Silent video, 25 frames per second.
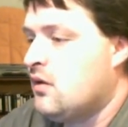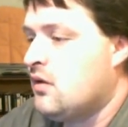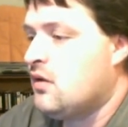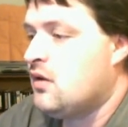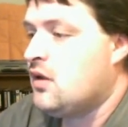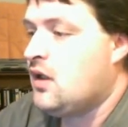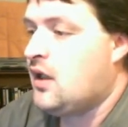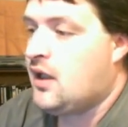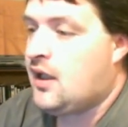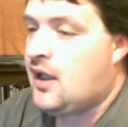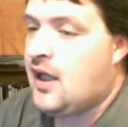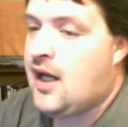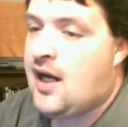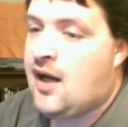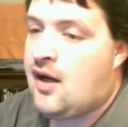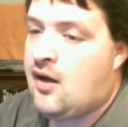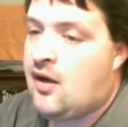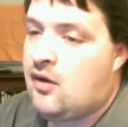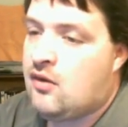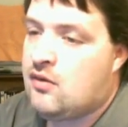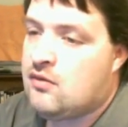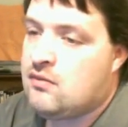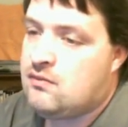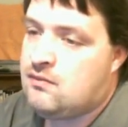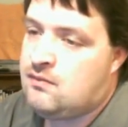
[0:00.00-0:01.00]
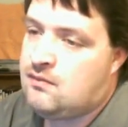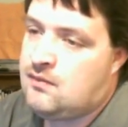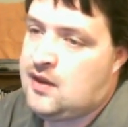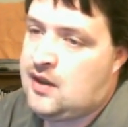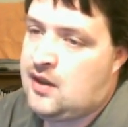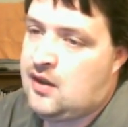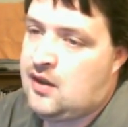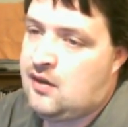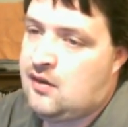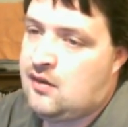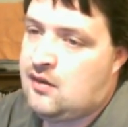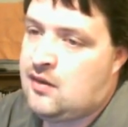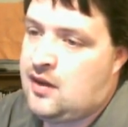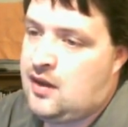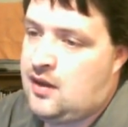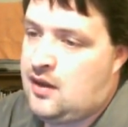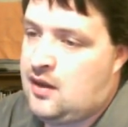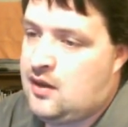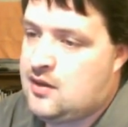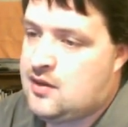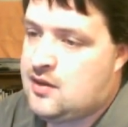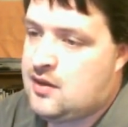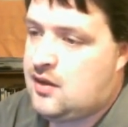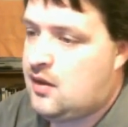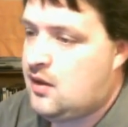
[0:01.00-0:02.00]
And now,
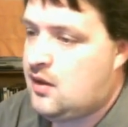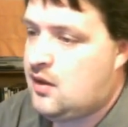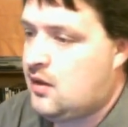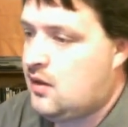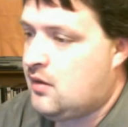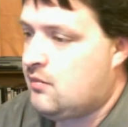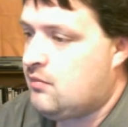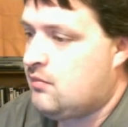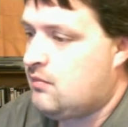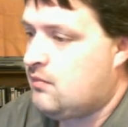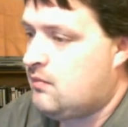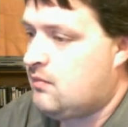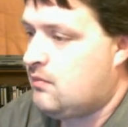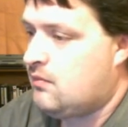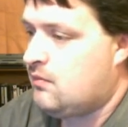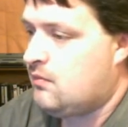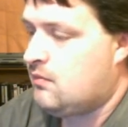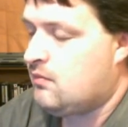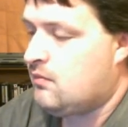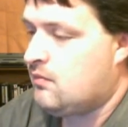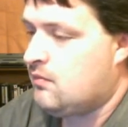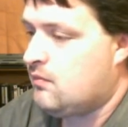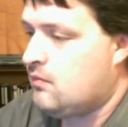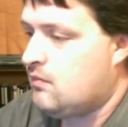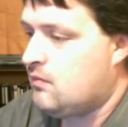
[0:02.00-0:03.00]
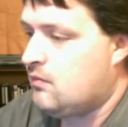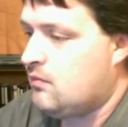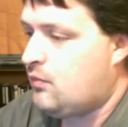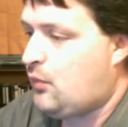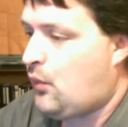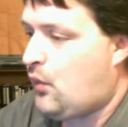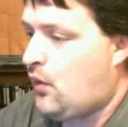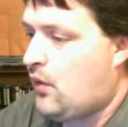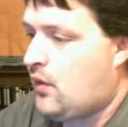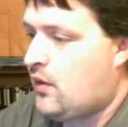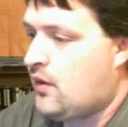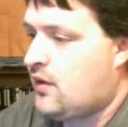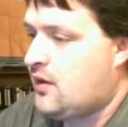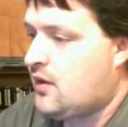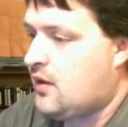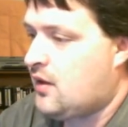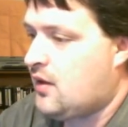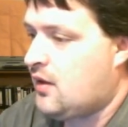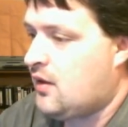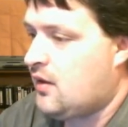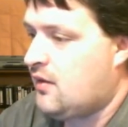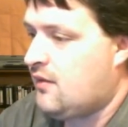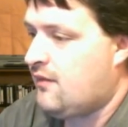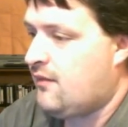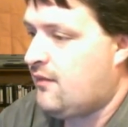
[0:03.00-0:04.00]
he's part
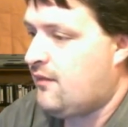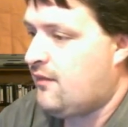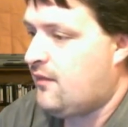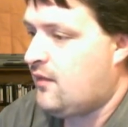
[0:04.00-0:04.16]
of,